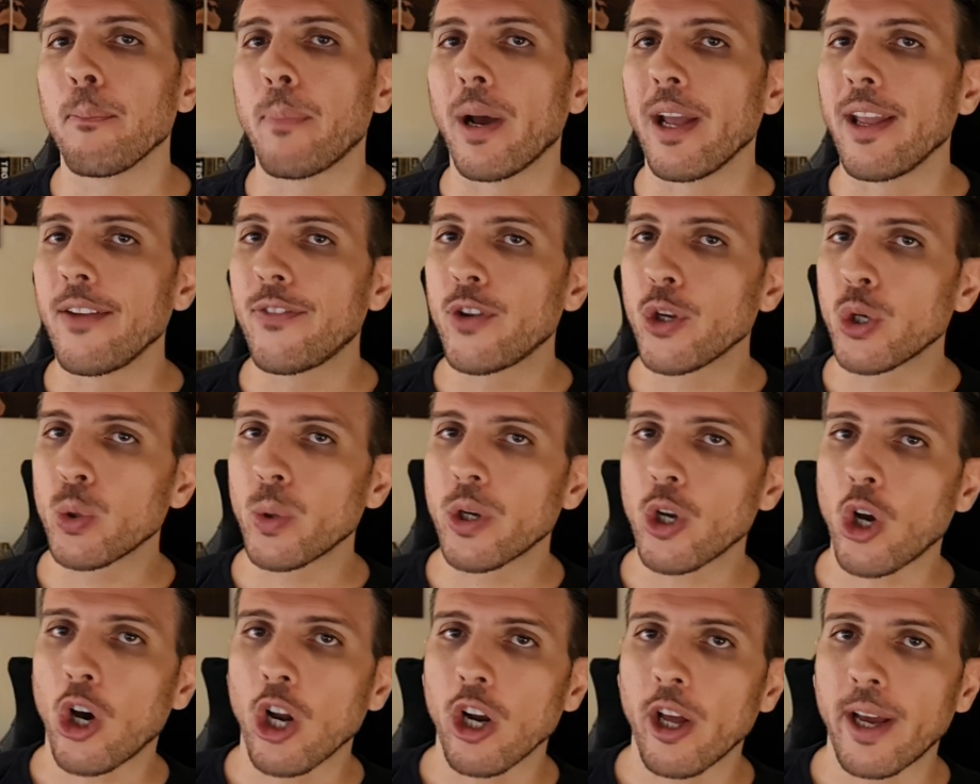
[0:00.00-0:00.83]
But if you're
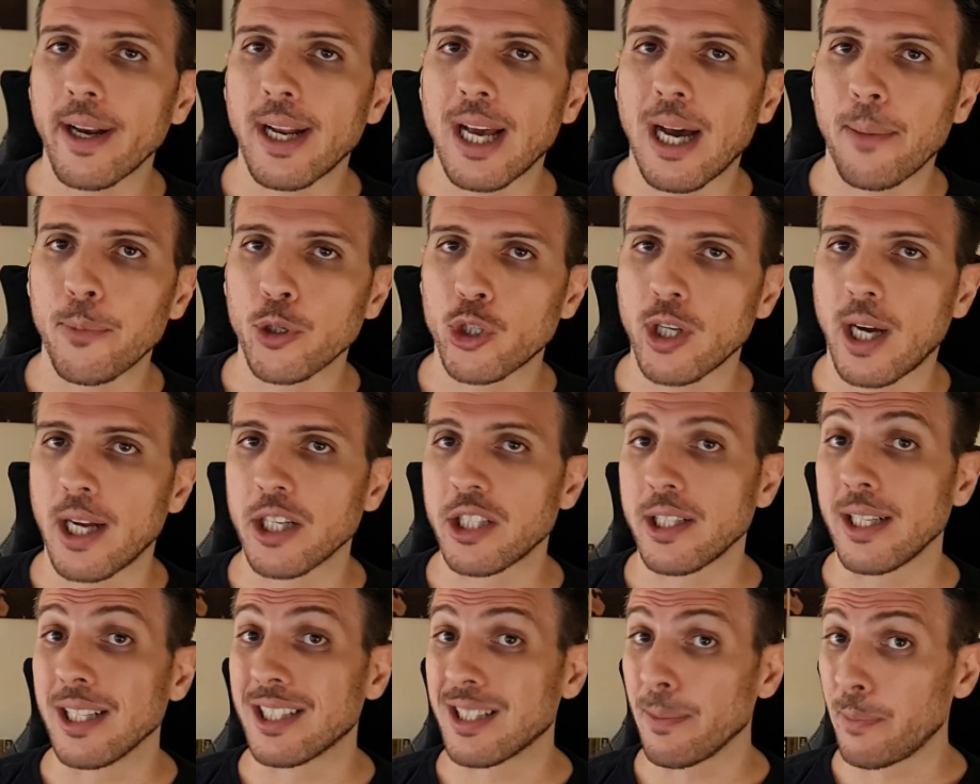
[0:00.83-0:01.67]
doing online
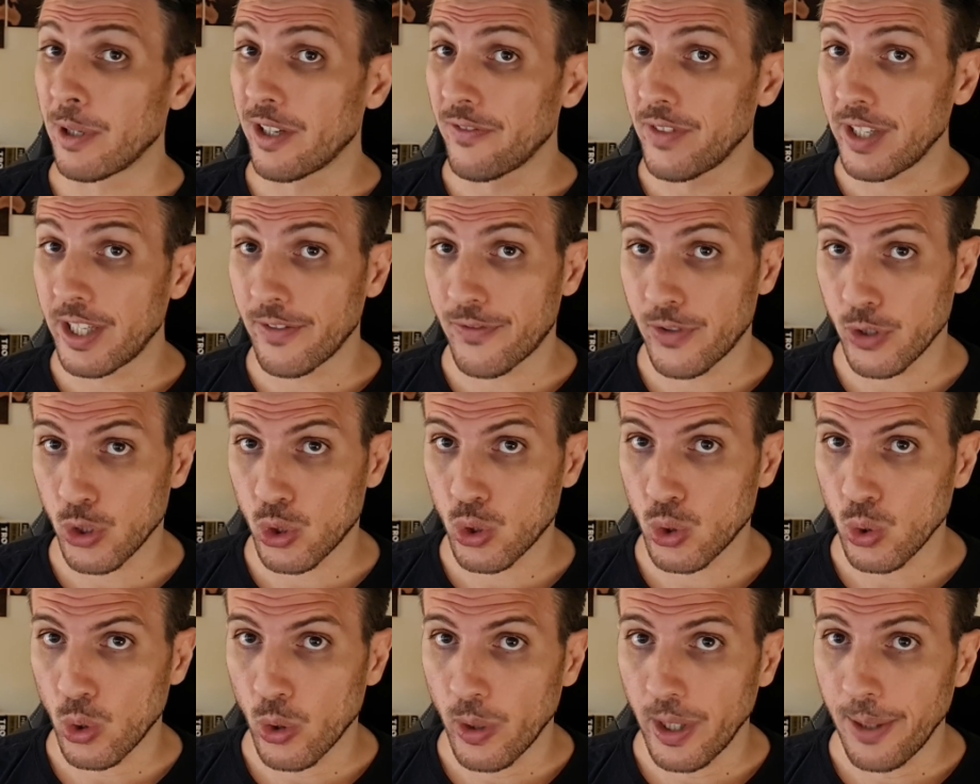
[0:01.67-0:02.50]
arbitrage, it's a bit of a different
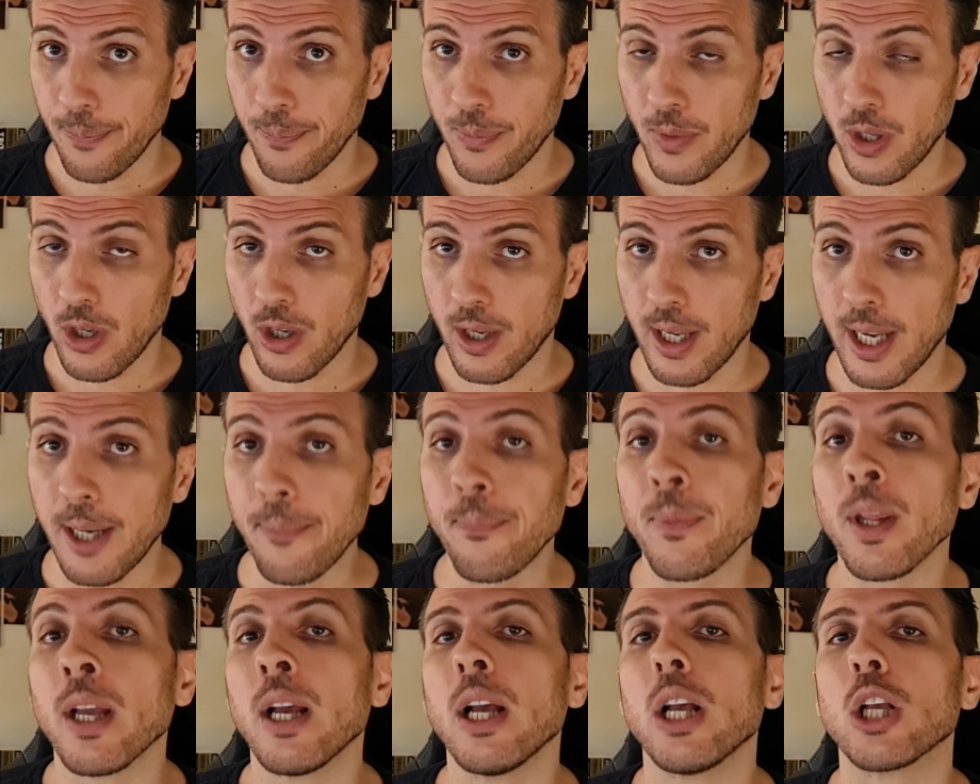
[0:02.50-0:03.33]
story,
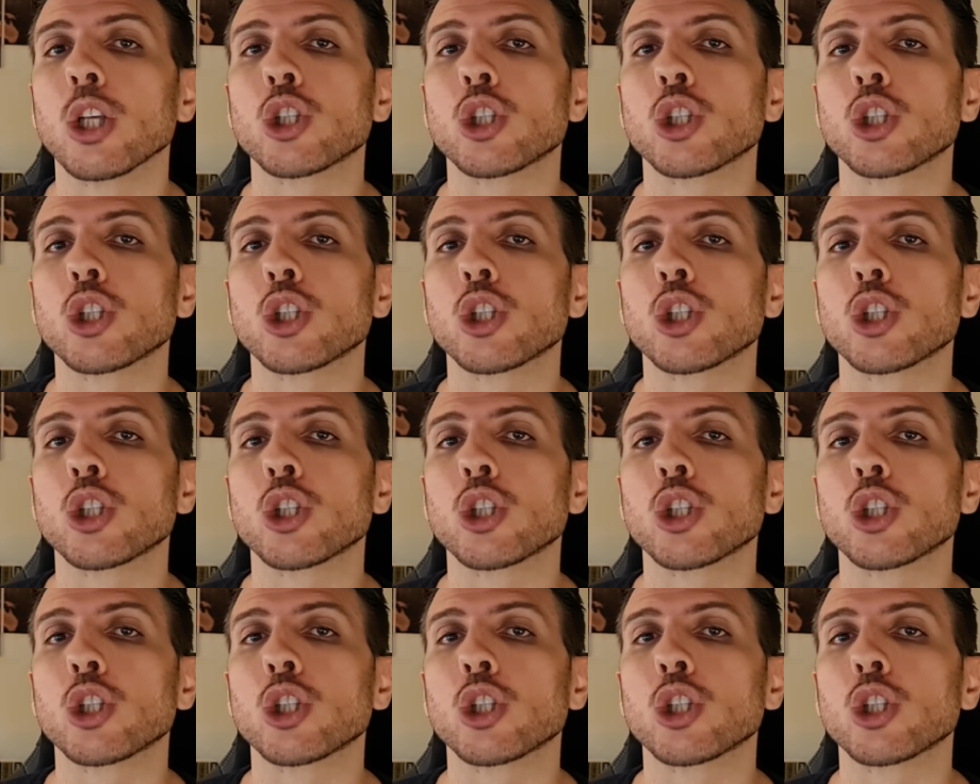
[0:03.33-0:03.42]
okay?